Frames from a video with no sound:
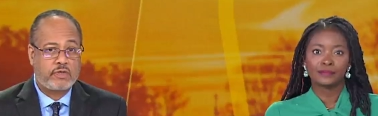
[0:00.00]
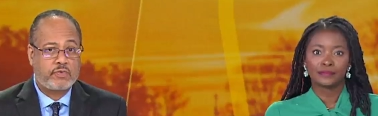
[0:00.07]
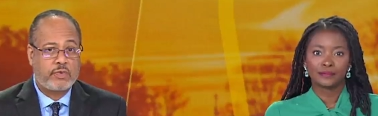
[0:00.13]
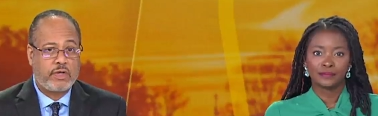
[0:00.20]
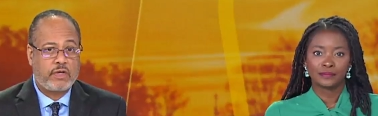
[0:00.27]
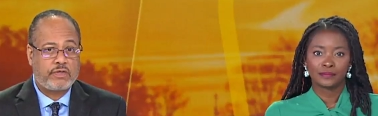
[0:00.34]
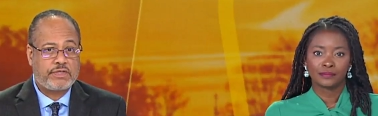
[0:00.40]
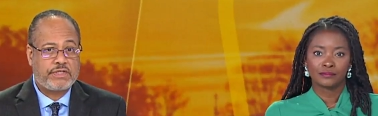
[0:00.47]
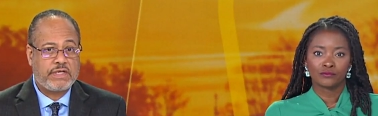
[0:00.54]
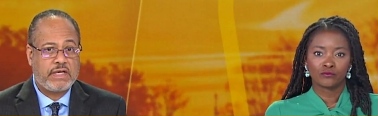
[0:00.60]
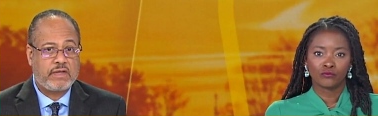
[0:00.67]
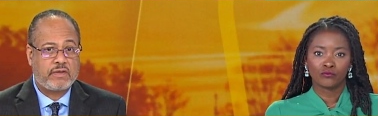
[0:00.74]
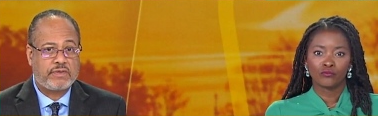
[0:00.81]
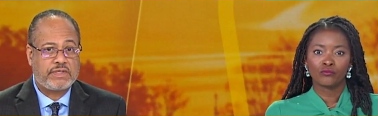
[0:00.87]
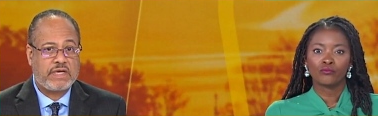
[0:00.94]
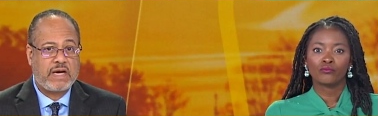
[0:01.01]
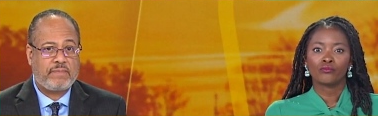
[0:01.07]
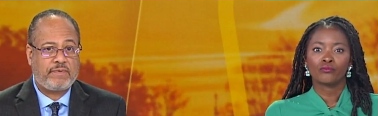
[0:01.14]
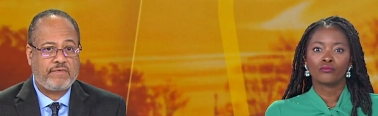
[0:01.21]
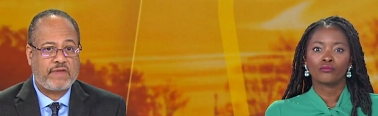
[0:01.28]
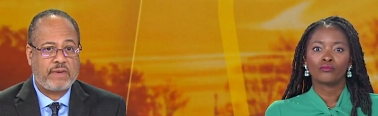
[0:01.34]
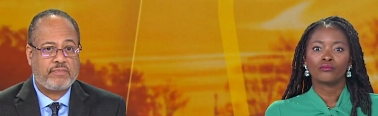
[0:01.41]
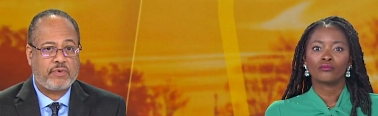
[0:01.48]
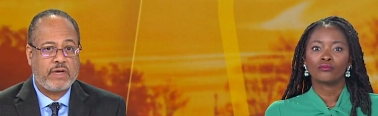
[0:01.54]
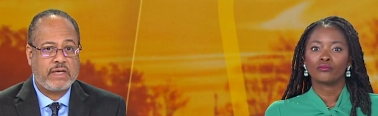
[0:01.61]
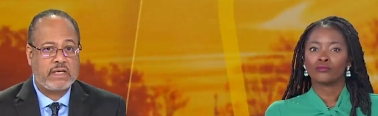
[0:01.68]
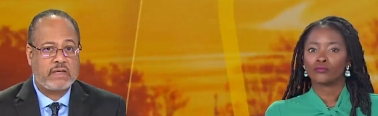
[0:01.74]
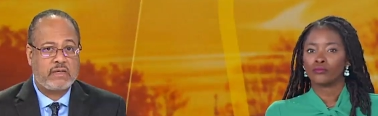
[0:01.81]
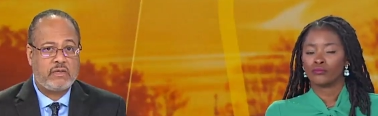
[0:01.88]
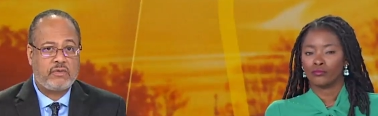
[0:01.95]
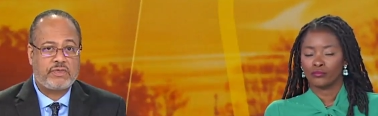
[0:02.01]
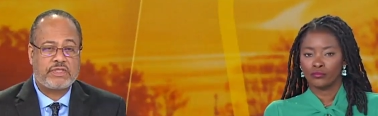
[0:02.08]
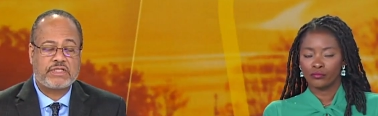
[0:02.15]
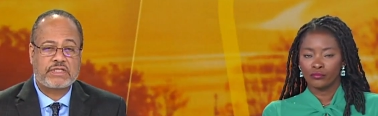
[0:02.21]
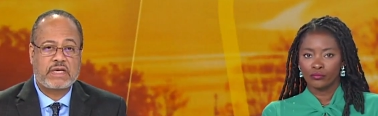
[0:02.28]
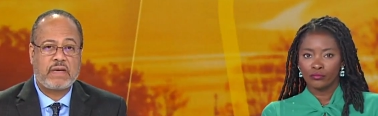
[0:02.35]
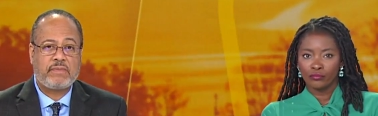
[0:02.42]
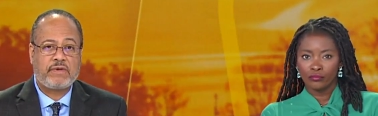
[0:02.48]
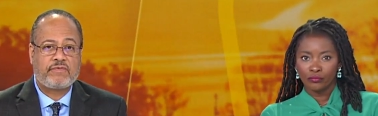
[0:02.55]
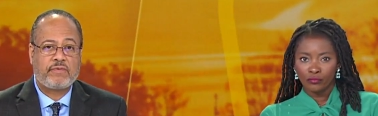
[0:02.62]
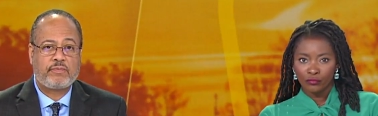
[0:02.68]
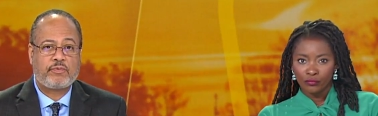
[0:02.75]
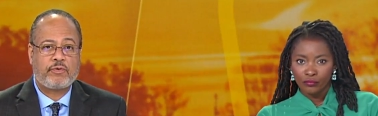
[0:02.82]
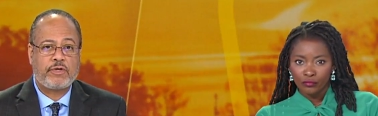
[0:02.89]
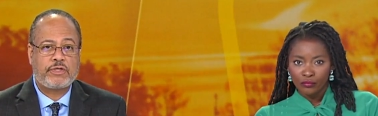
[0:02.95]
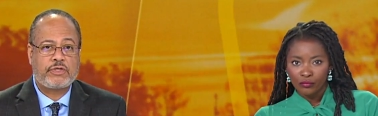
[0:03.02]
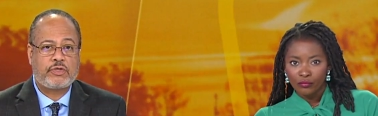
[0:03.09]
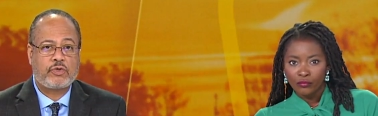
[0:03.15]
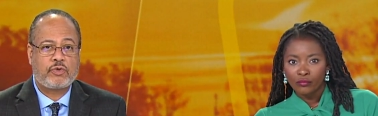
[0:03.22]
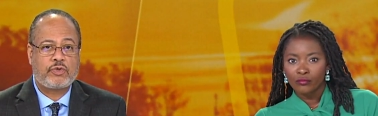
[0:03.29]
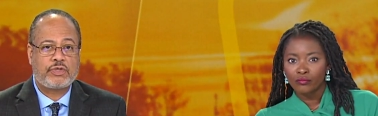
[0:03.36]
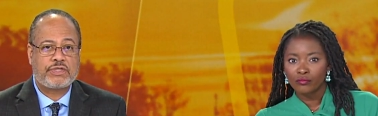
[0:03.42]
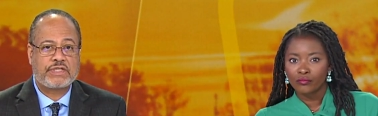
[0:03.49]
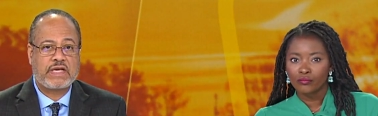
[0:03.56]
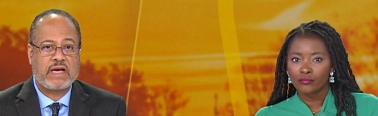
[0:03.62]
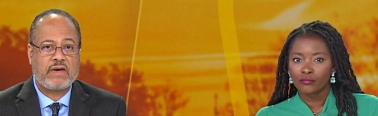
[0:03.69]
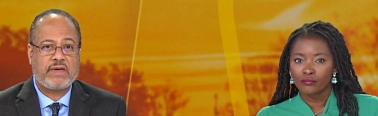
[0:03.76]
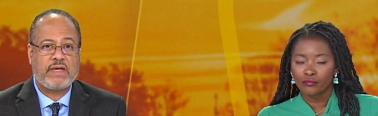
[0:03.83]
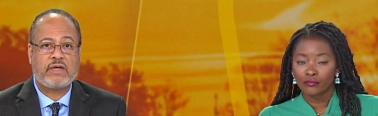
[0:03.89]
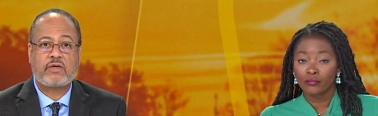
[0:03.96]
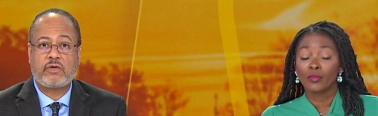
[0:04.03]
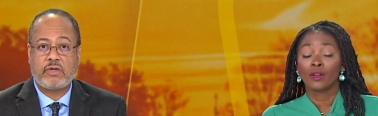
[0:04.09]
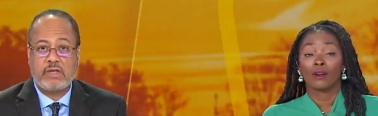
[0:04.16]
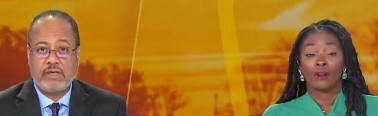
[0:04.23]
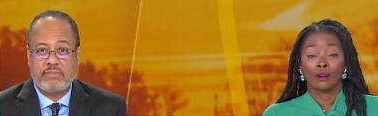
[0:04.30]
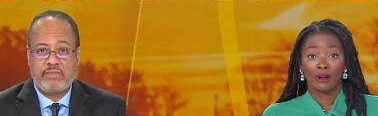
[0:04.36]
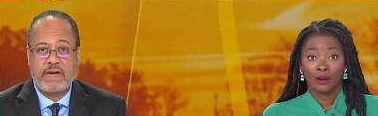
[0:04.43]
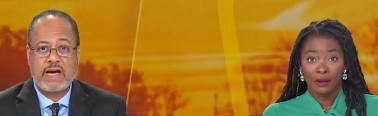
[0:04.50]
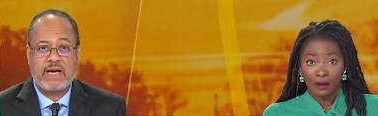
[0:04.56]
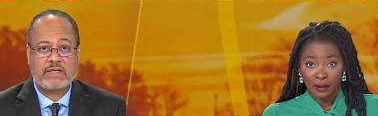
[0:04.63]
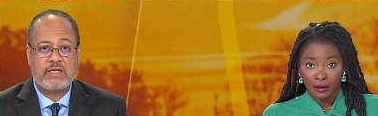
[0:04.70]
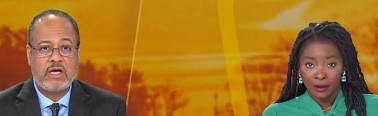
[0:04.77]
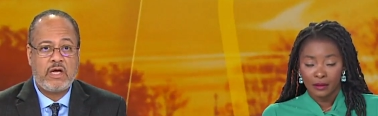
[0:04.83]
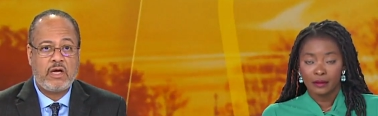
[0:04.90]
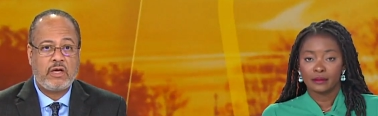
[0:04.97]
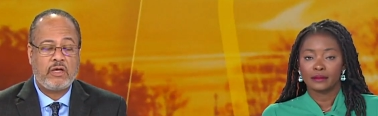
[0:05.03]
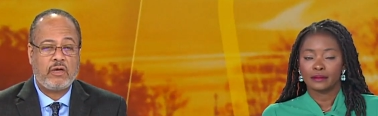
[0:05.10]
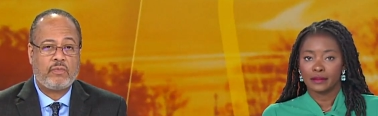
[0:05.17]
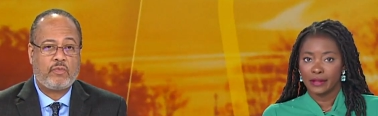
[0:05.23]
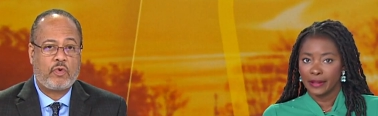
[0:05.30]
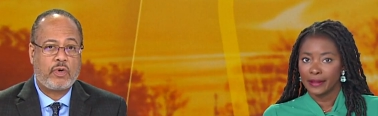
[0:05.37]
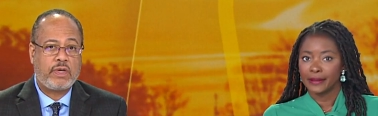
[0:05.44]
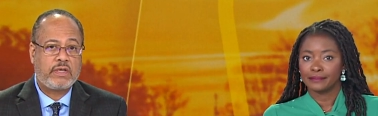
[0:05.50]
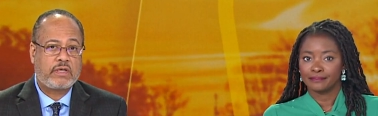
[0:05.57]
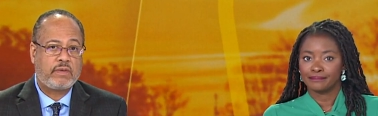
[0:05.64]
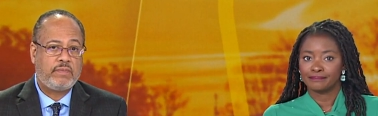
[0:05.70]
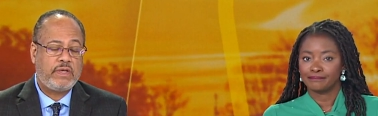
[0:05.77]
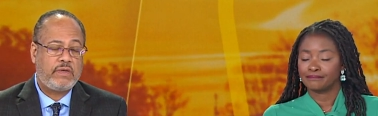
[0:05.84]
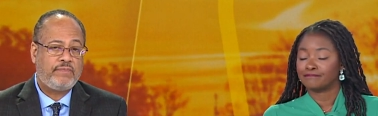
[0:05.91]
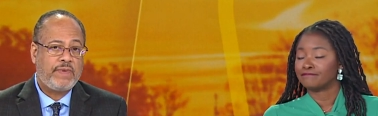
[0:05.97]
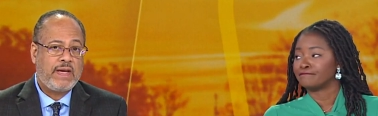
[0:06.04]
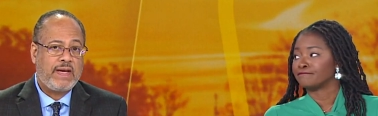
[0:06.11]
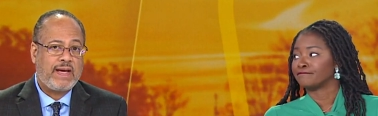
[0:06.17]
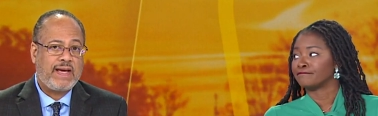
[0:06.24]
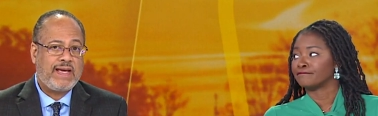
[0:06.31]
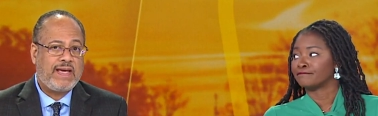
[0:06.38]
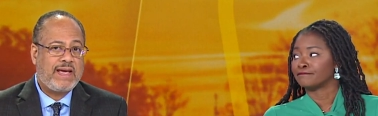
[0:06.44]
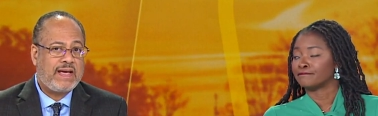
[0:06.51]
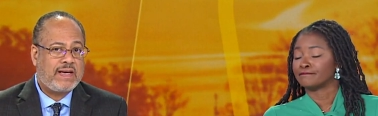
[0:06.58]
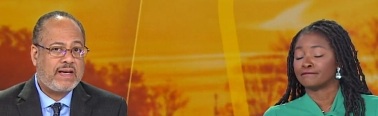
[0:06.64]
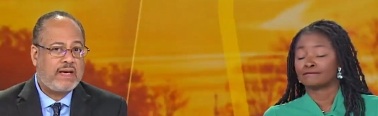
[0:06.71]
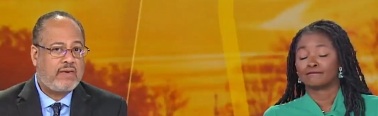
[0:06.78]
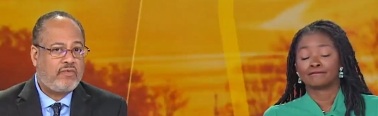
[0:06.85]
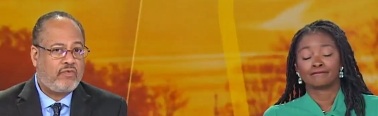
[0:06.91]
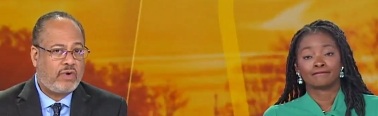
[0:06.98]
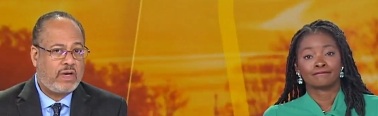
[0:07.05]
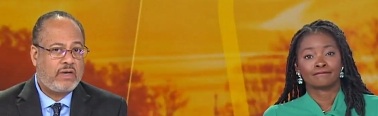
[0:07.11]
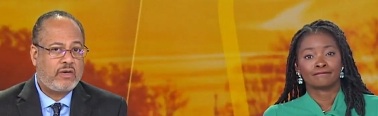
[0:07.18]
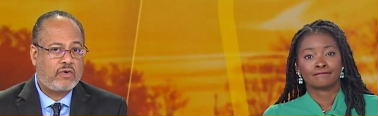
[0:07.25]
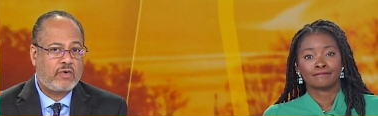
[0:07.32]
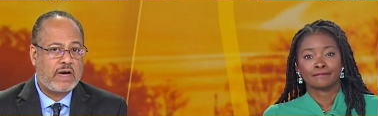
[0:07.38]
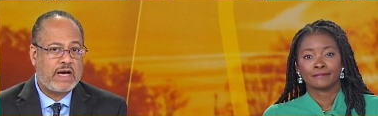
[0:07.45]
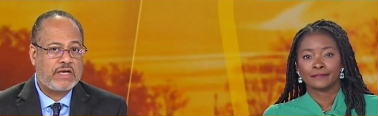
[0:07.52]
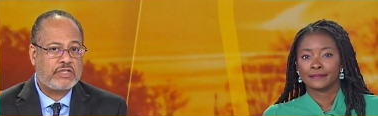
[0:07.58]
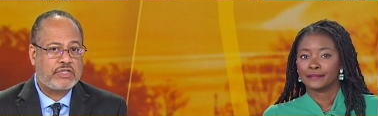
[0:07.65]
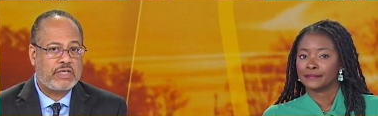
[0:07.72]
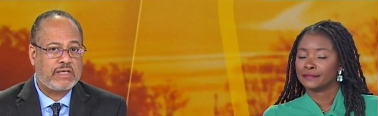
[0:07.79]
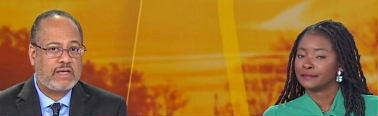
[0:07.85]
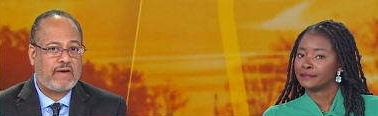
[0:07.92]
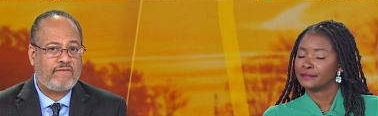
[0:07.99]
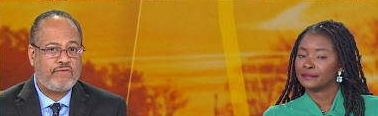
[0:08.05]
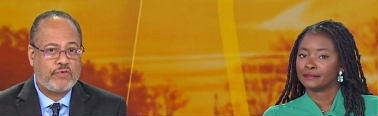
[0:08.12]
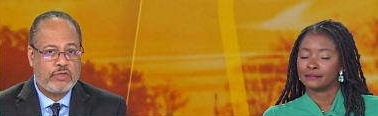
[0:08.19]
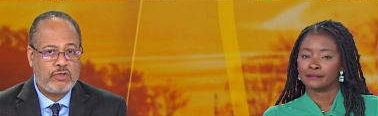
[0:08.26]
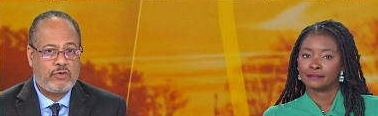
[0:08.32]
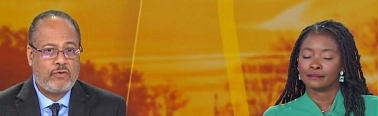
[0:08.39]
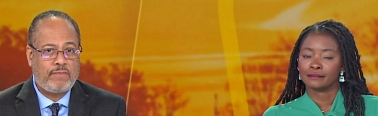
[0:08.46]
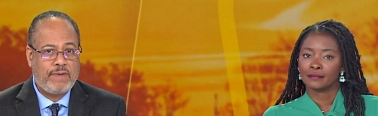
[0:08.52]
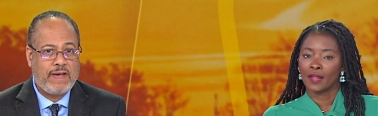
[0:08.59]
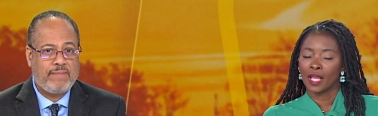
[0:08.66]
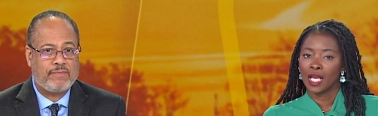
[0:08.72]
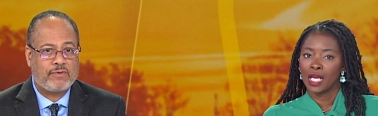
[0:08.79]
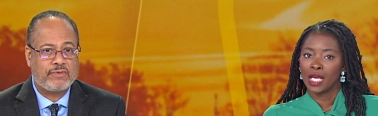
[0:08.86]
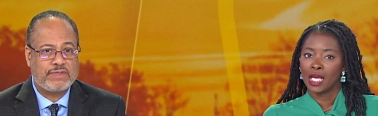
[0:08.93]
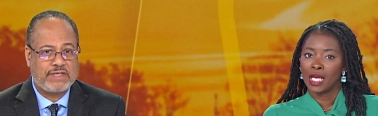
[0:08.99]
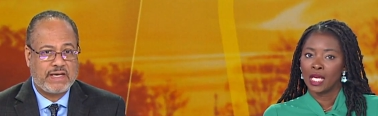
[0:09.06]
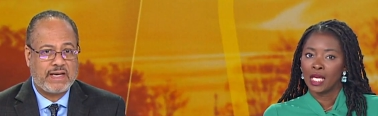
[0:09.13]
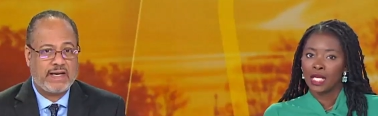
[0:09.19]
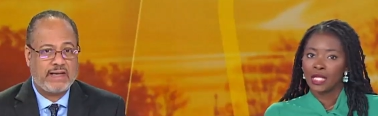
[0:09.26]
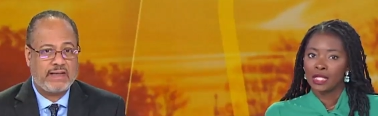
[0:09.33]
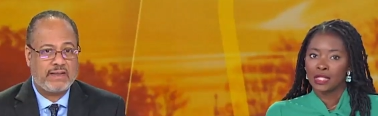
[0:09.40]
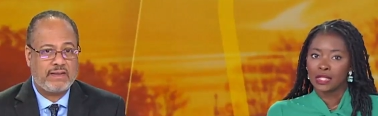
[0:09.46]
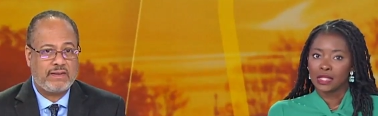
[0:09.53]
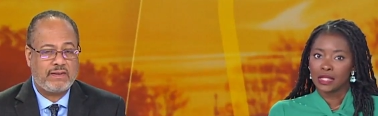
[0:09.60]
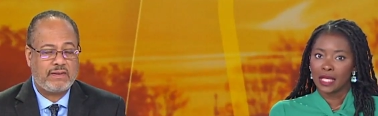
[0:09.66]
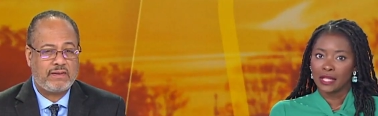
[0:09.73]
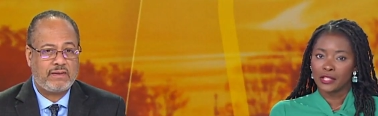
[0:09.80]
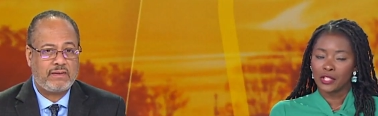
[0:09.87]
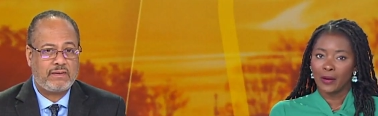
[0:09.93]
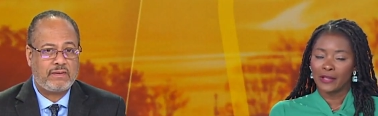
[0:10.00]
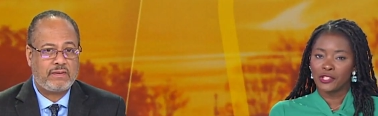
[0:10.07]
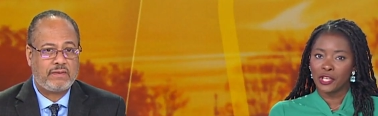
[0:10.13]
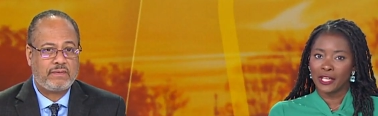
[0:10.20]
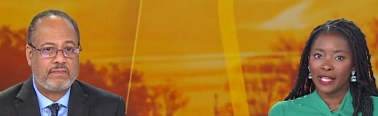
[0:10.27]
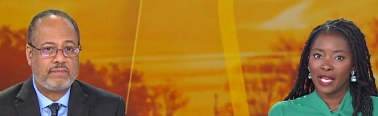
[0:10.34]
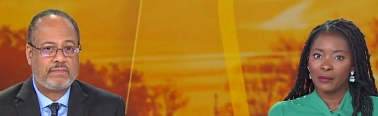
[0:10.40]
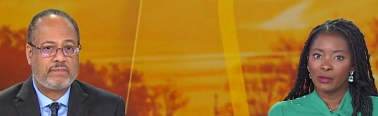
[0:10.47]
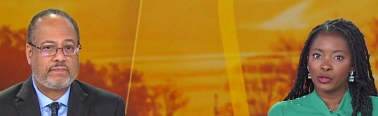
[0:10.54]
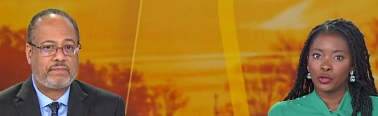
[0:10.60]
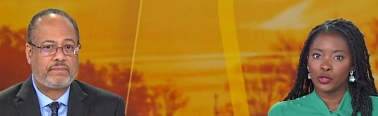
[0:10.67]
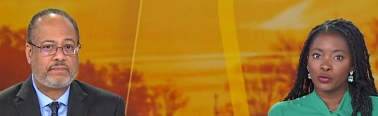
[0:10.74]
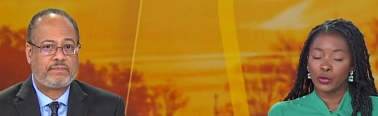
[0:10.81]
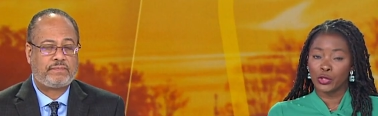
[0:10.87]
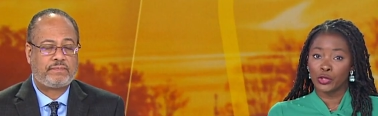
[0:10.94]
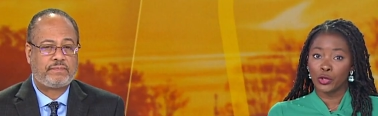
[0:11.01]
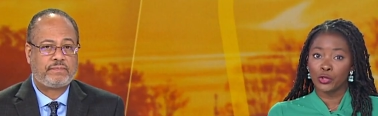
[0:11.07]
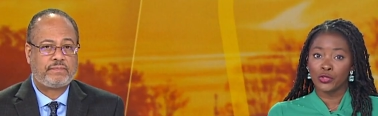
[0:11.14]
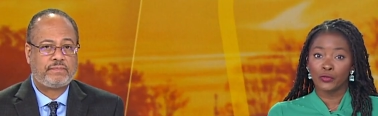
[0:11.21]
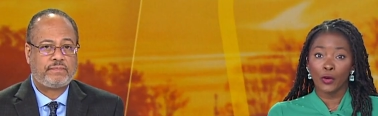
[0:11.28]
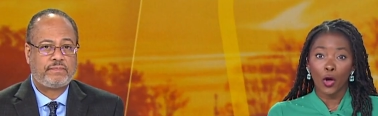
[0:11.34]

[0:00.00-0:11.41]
Speaker 1: We are staying on top of that breaking news It's coming from Prince George's County. It could impact your morning commute. A hit and run crash that left two people dead. Now let's go ahead and check in with News4's Joseph